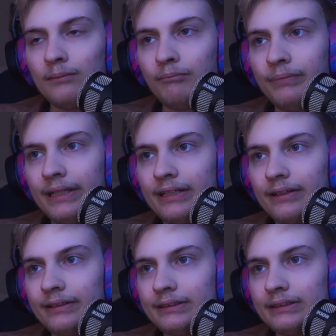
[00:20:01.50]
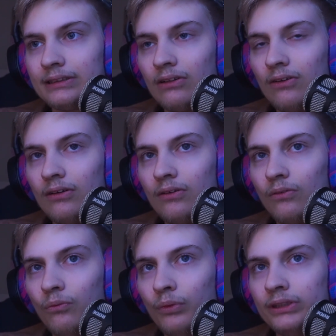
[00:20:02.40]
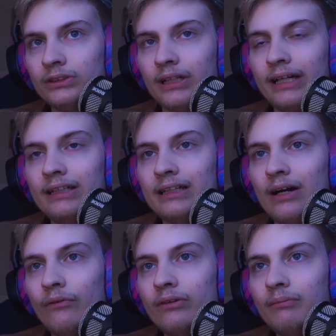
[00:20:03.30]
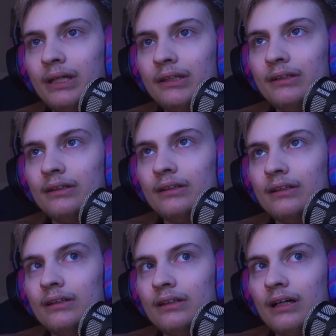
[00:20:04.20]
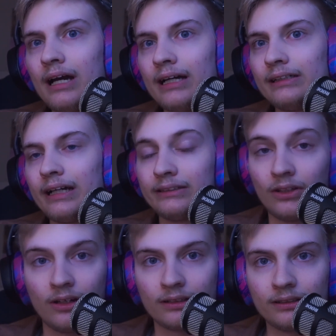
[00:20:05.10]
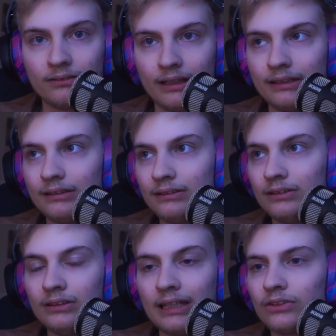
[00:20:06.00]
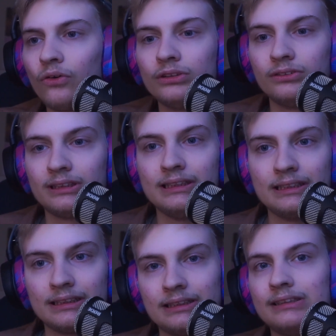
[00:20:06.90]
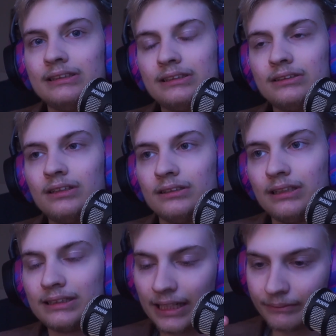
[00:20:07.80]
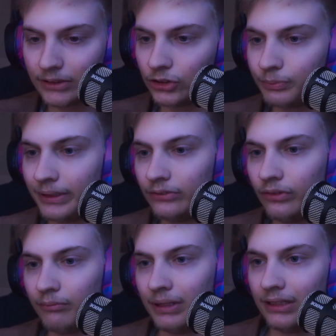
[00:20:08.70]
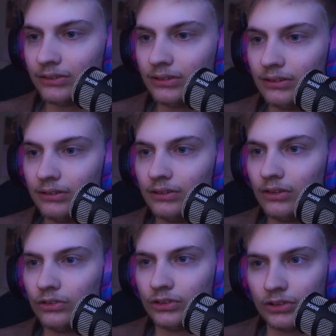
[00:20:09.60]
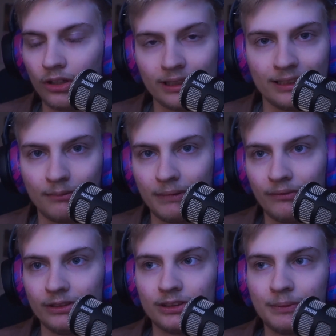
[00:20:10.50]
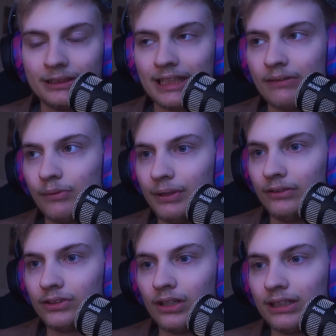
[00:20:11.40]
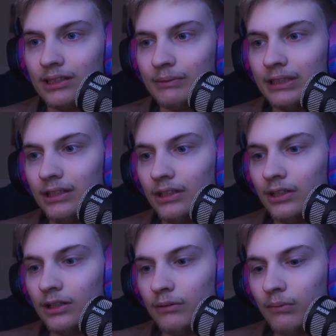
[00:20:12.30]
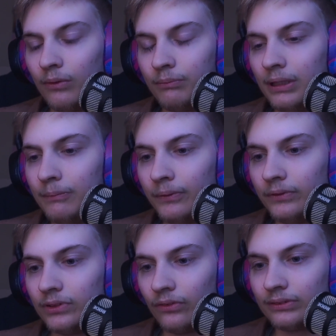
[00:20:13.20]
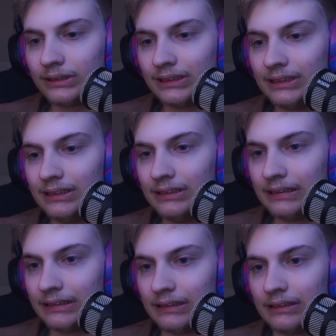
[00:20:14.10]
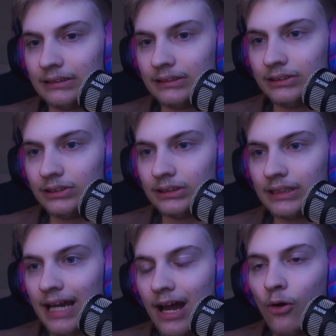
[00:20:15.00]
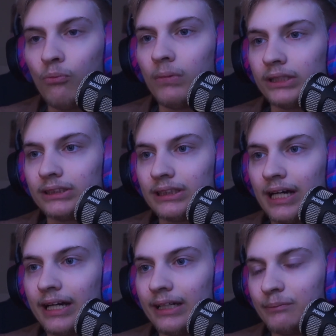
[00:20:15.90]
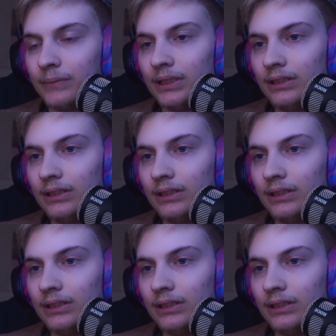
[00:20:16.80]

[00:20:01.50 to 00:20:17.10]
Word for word: because when you're hanging out with me, I, I talk, right? That's all you see is is the, the time that you spend with me you know, you're talking to me. When you spend time with me, you're talking to me. But what people don't see is just how much time